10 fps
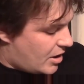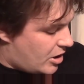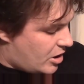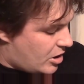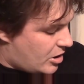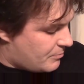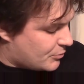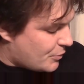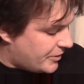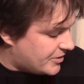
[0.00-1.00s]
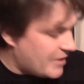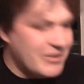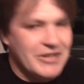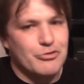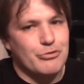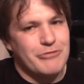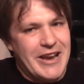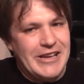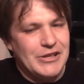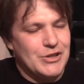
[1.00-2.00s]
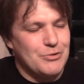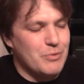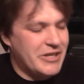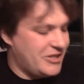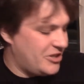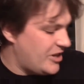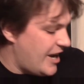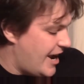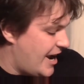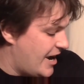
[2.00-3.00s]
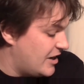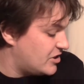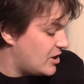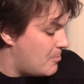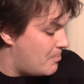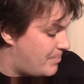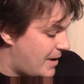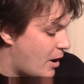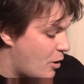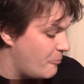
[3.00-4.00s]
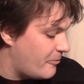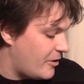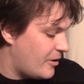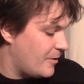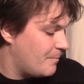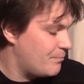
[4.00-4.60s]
27-inch range, which is a bit over